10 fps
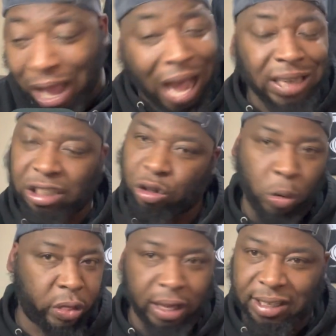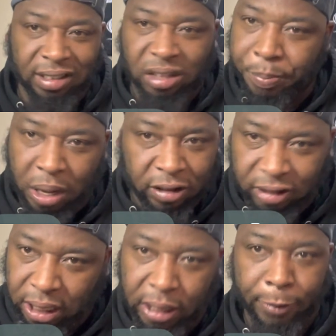I just don't think this is a better
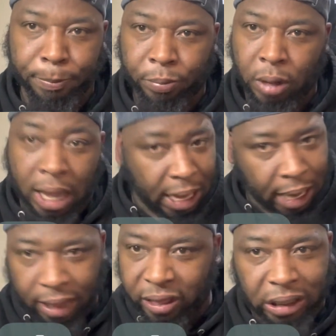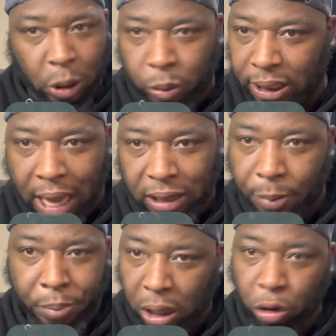team, and I think that we got the
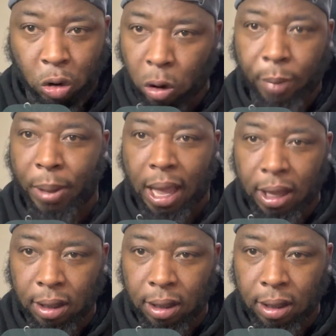better quarterback.